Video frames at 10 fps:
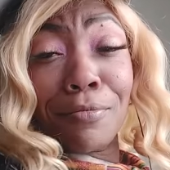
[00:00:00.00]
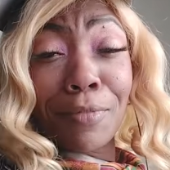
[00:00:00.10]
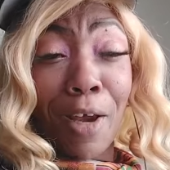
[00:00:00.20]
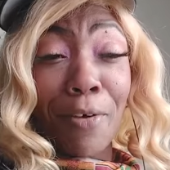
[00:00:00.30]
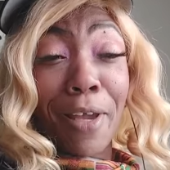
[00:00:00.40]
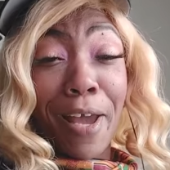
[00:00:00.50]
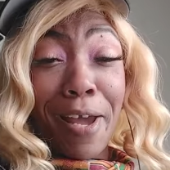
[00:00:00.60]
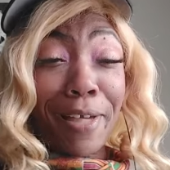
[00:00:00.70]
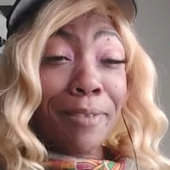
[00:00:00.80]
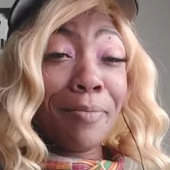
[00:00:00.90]

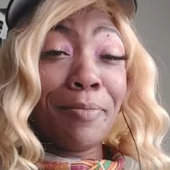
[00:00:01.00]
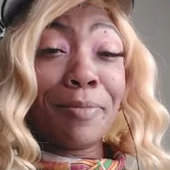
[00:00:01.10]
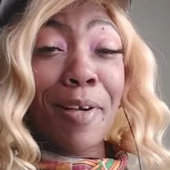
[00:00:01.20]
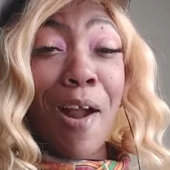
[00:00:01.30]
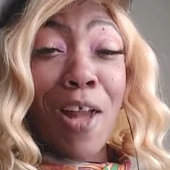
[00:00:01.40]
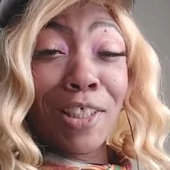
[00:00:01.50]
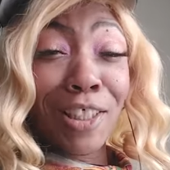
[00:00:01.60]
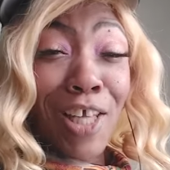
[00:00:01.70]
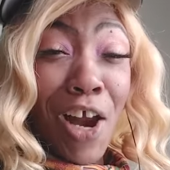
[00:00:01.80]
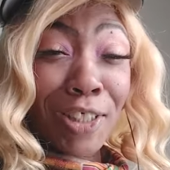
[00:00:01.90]
Okay.
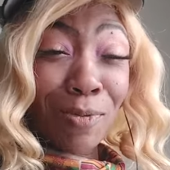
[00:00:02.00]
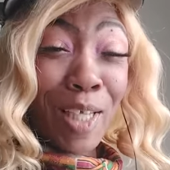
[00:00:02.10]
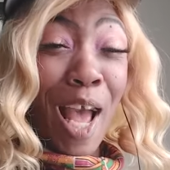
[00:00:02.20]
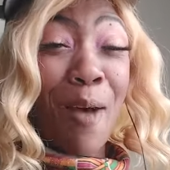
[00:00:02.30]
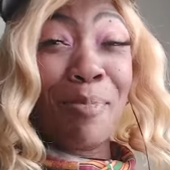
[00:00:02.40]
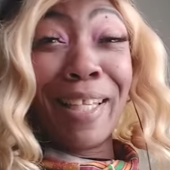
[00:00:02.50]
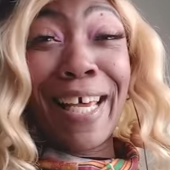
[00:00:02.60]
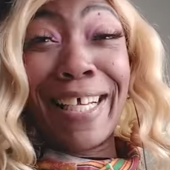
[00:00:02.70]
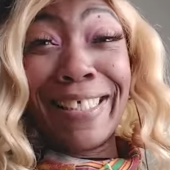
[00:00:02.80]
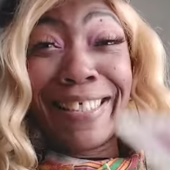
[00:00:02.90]
We got
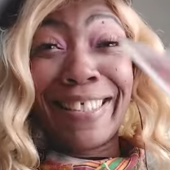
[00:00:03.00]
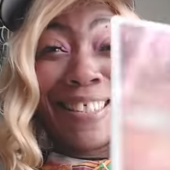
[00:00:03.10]
blessed.